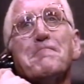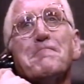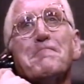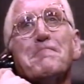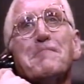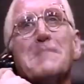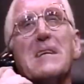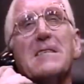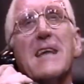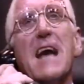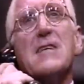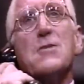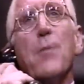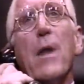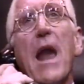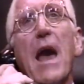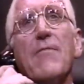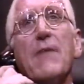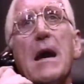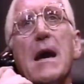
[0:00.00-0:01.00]
Because that's
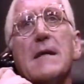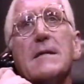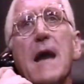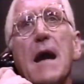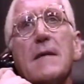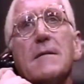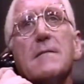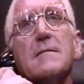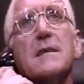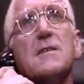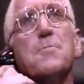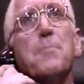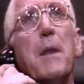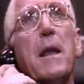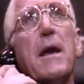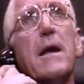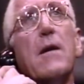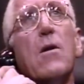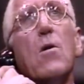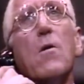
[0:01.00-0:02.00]
what I've got, Doctor, just
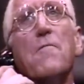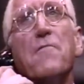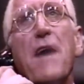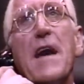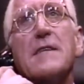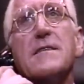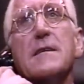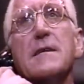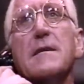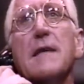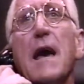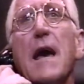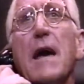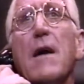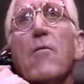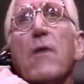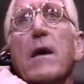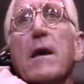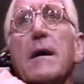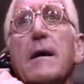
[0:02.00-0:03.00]
plain old-fashioned
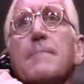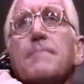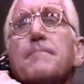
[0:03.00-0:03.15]
diarrhea.